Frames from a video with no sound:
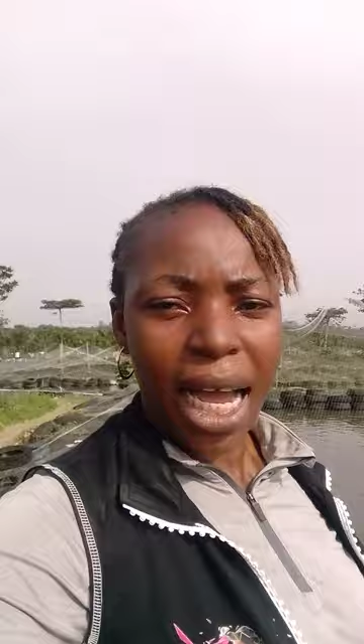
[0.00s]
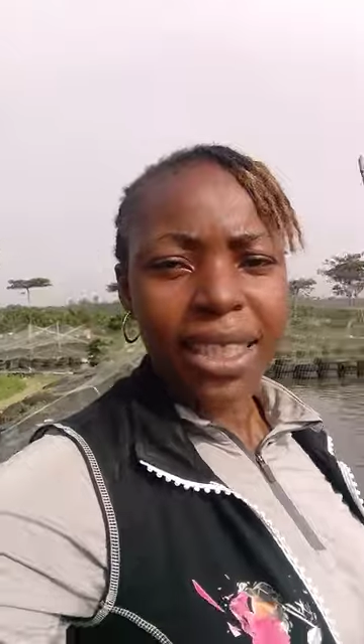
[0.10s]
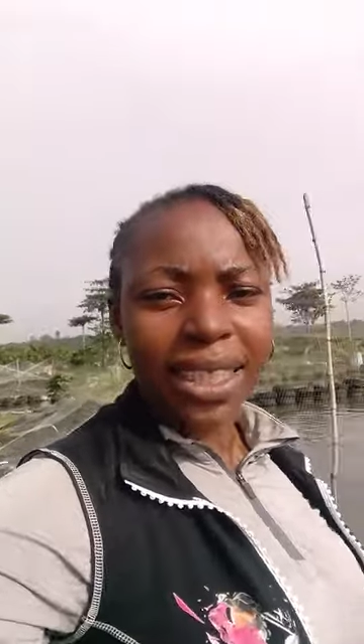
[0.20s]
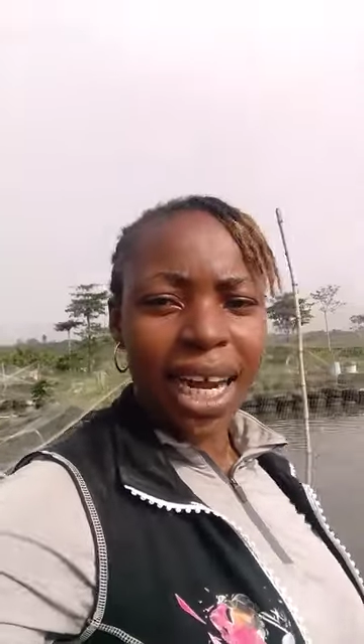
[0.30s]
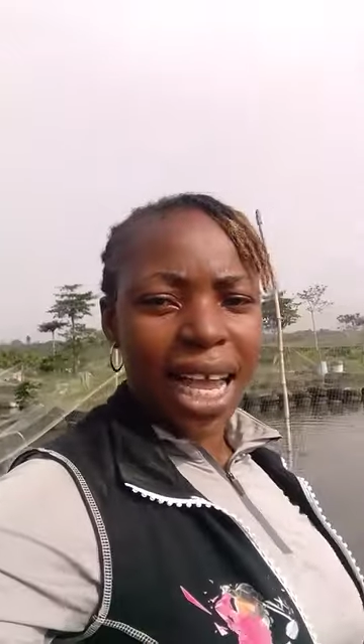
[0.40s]

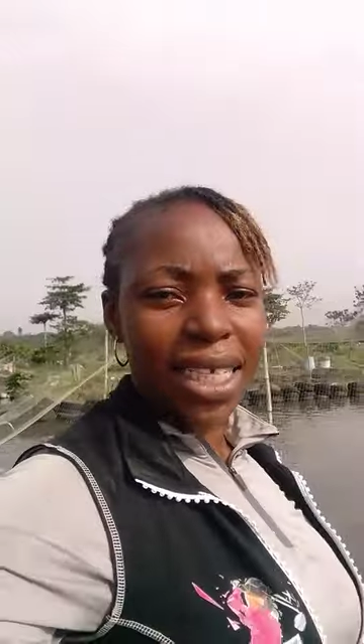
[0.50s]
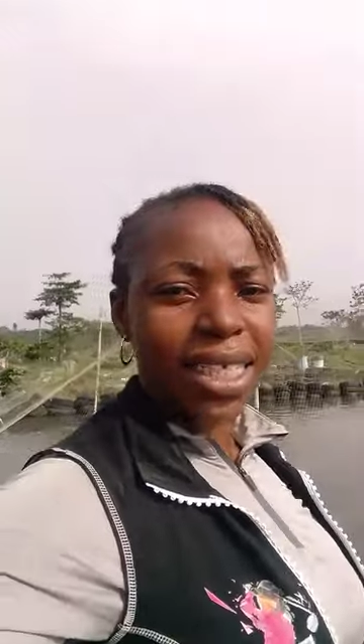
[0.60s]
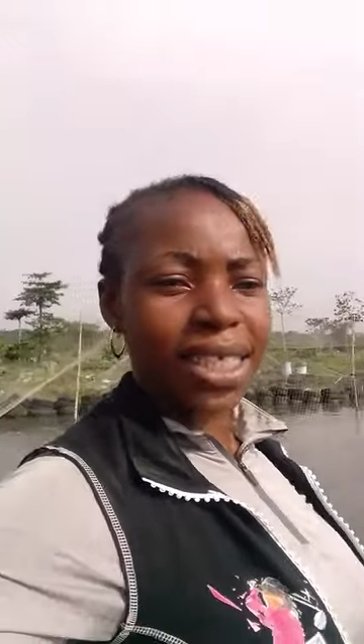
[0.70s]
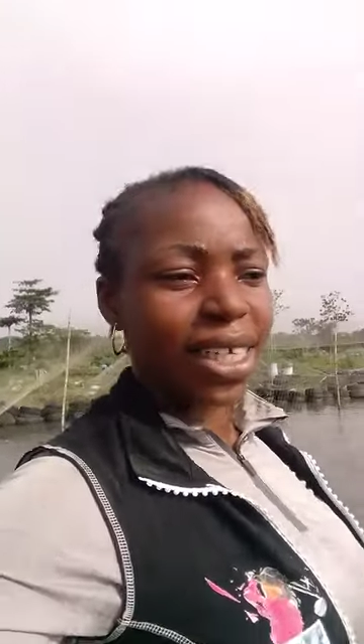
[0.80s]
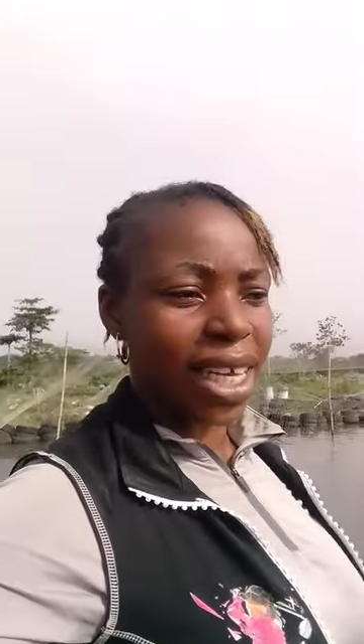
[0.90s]
and
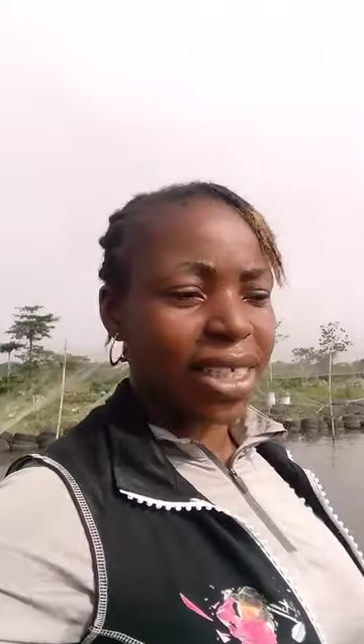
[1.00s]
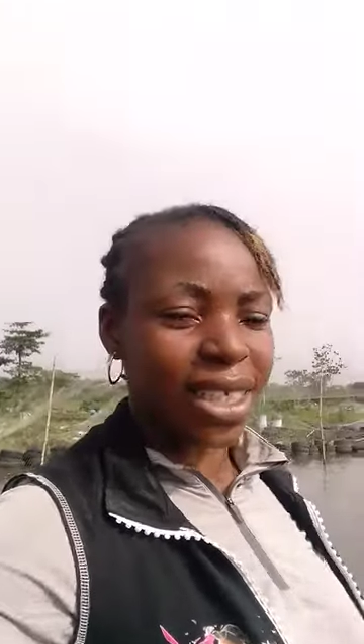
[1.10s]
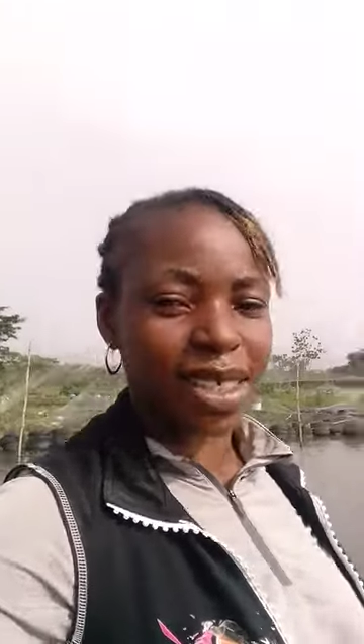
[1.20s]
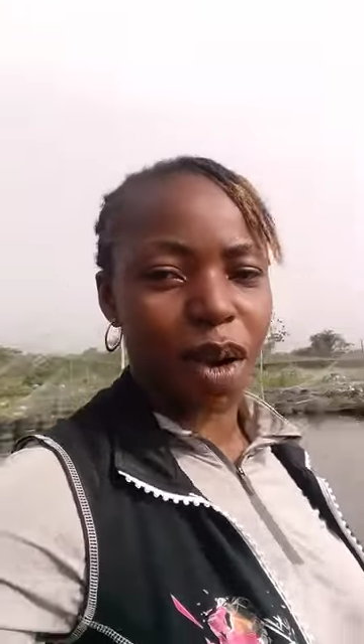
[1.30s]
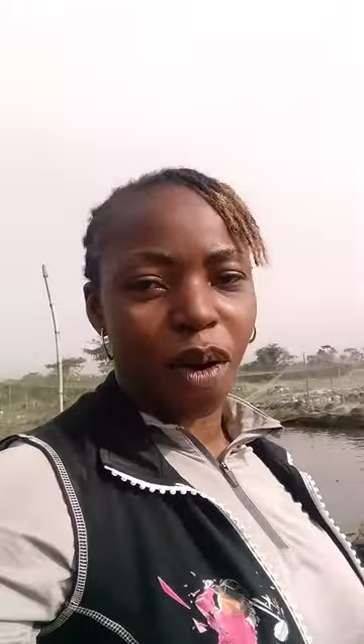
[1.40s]

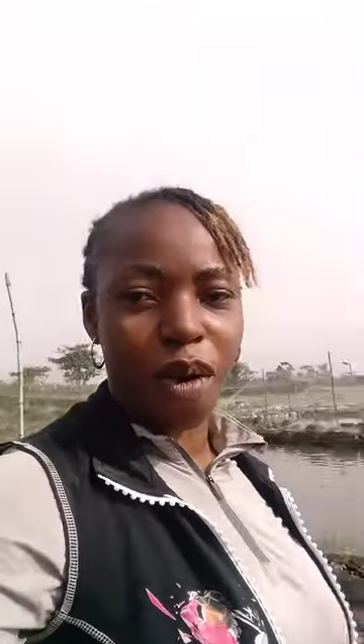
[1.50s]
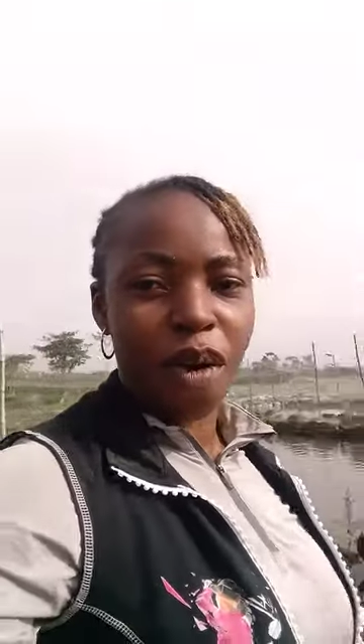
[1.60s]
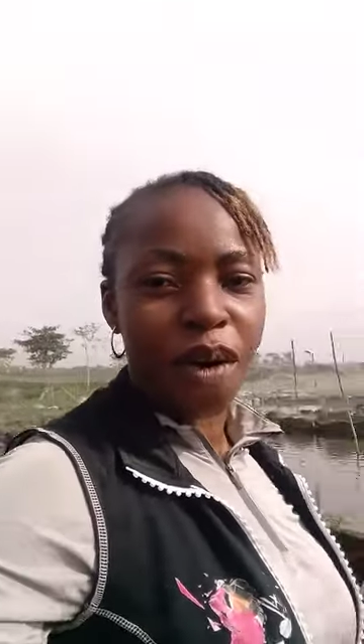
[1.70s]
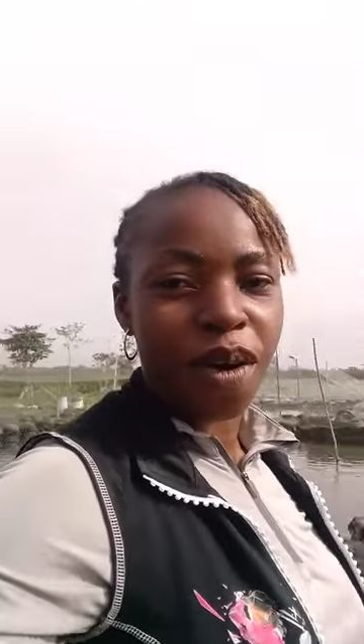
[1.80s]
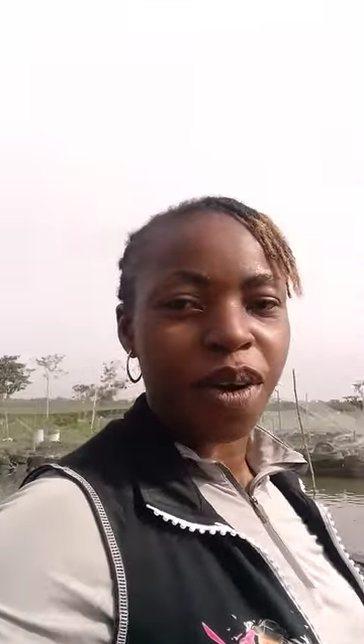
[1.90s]
nicest stuff
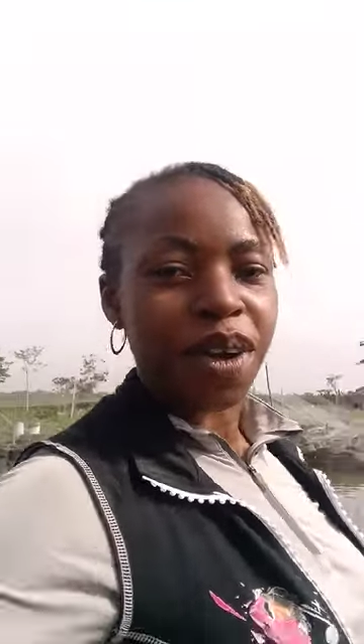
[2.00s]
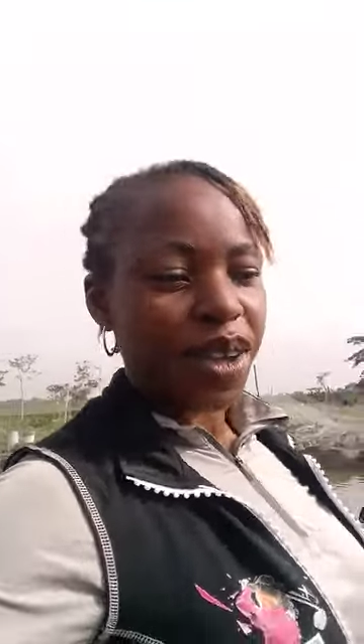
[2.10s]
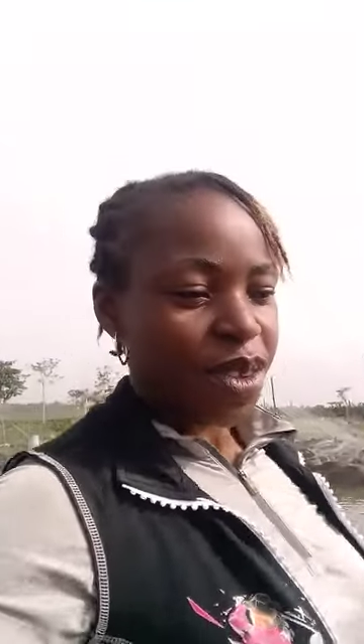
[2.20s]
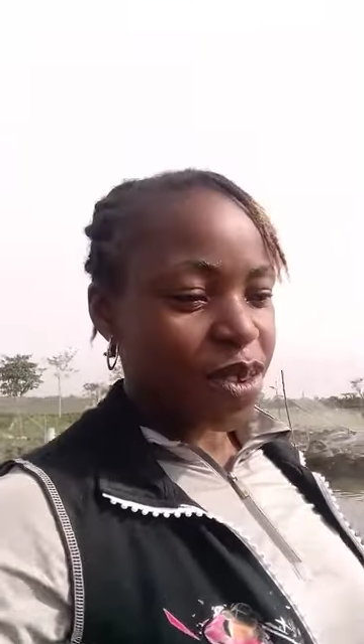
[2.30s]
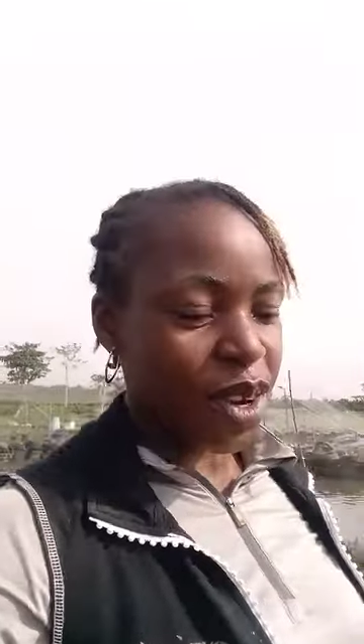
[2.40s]

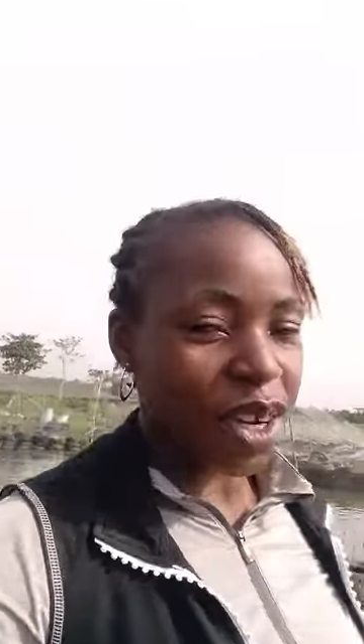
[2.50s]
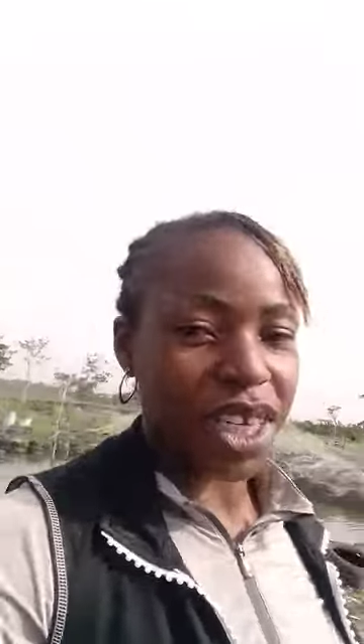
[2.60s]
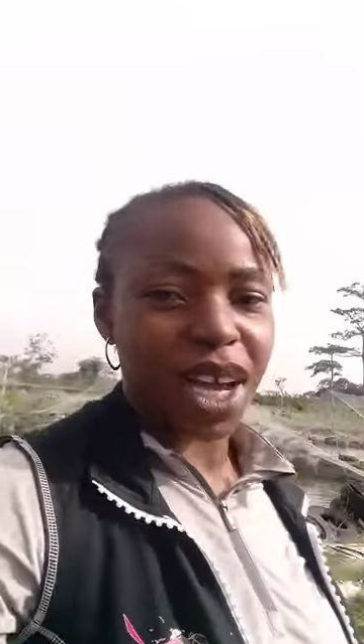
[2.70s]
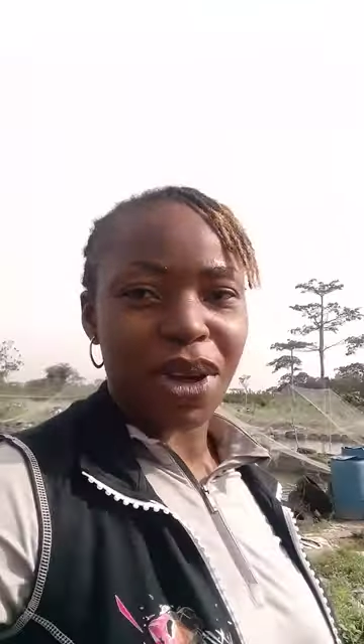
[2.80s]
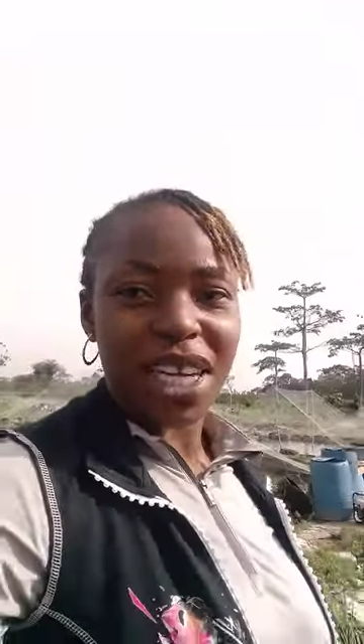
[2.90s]

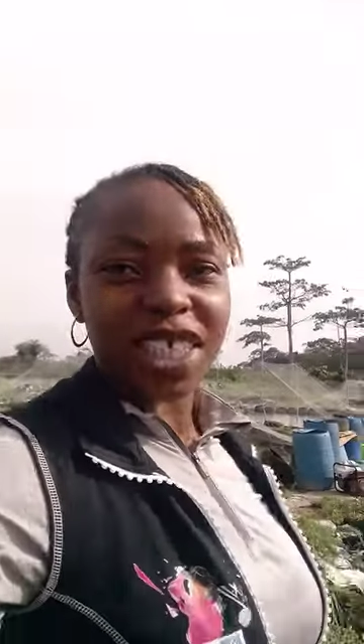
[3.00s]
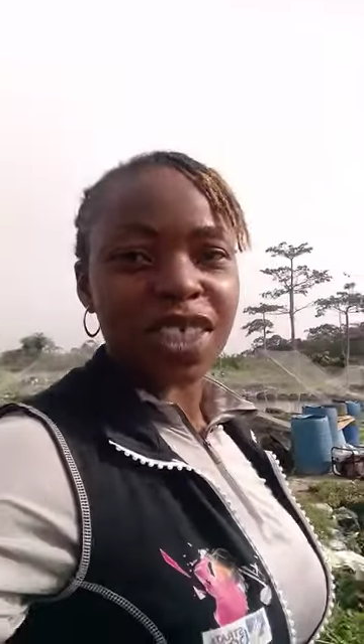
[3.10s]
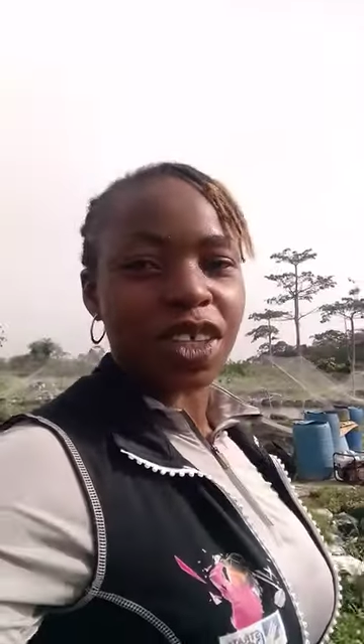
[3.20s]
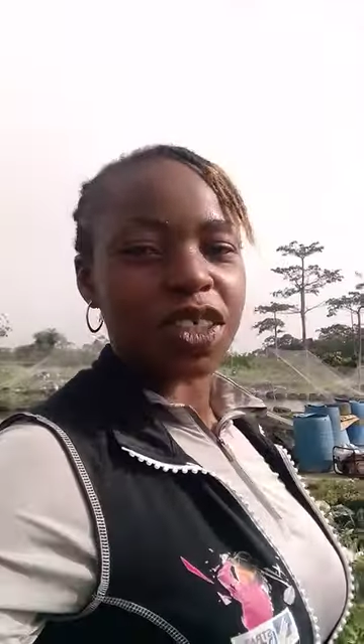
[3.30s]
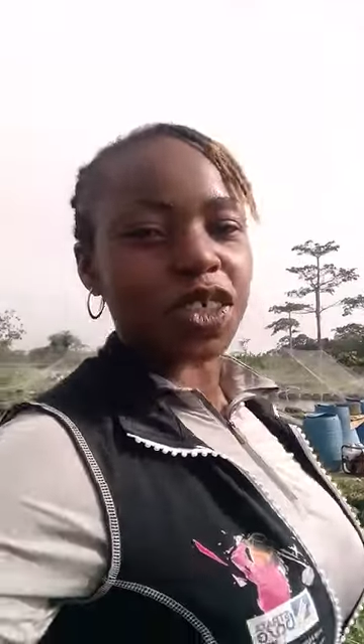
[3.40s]
on now. We are
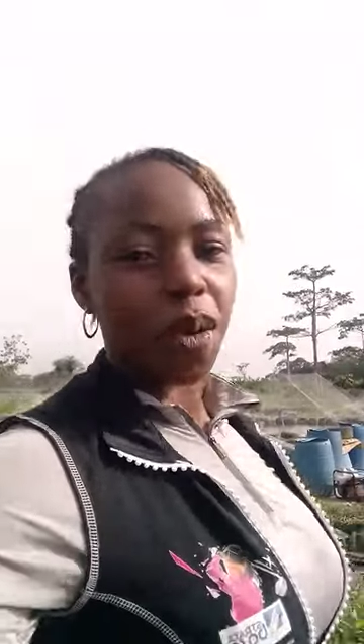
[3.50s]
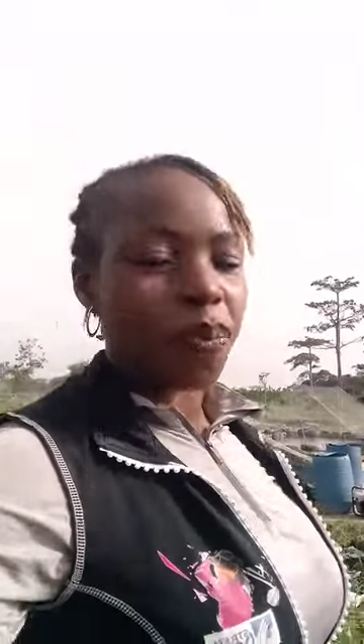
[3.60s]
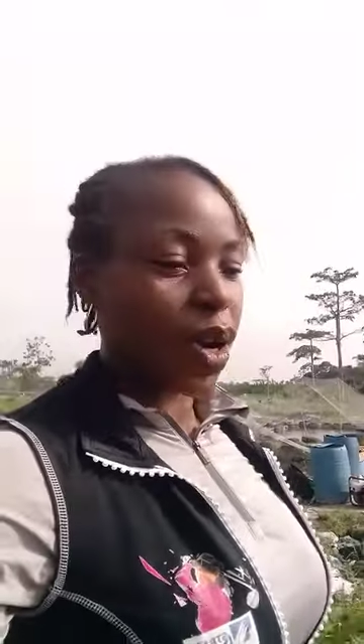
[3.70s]
a shop